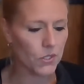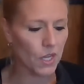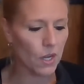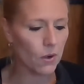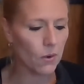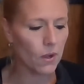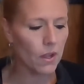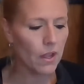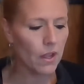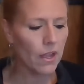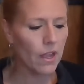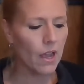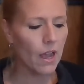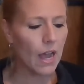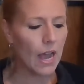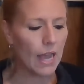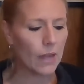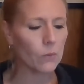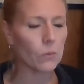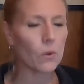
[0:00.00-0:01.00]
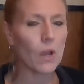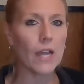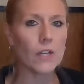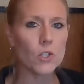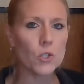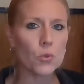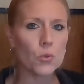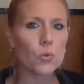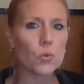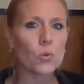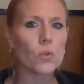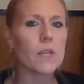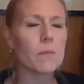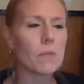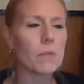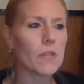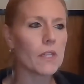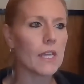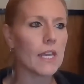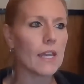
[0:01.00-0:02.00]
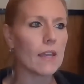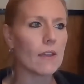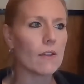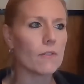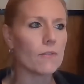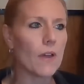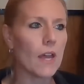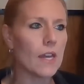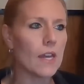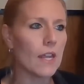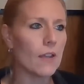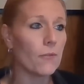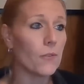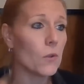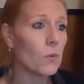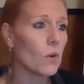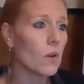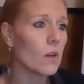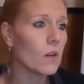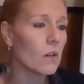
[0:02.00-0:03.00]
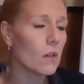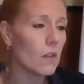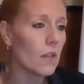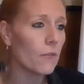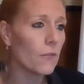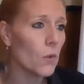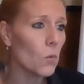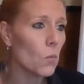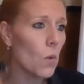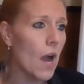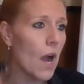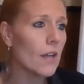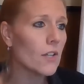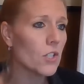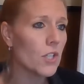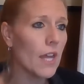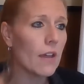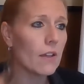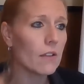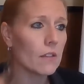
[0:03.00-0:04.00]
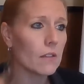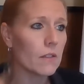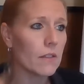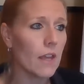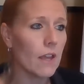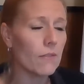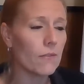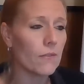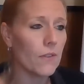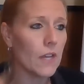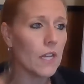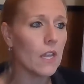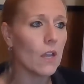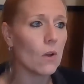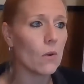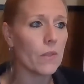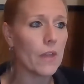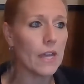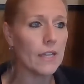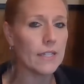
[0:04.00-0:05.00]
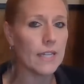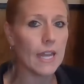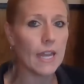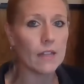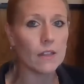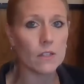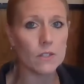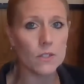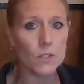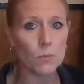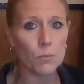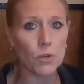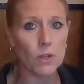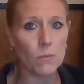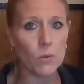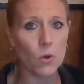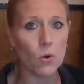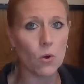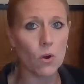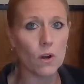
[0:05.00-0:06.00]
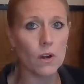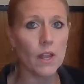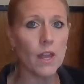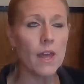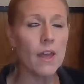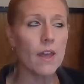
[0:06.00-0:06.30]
So I truly believe, and if you watch that video that day at the Supreme Court,